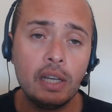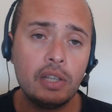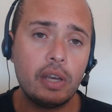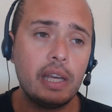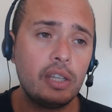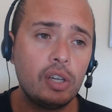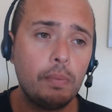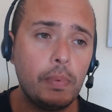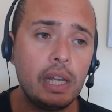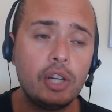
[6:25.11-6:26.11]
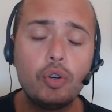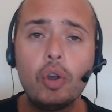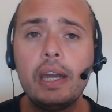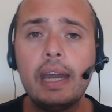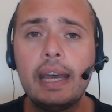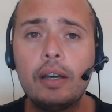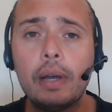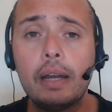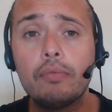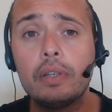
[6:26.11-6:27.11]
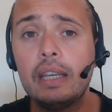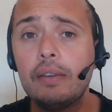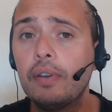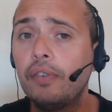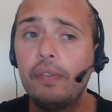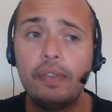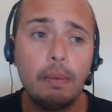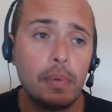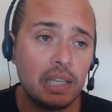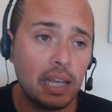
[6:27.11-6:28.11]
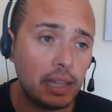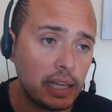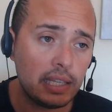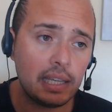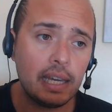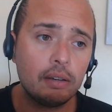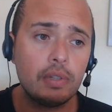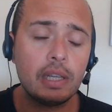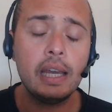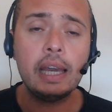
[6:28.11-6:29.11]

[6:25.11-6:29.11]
So this could be join now and receive a 50% discount.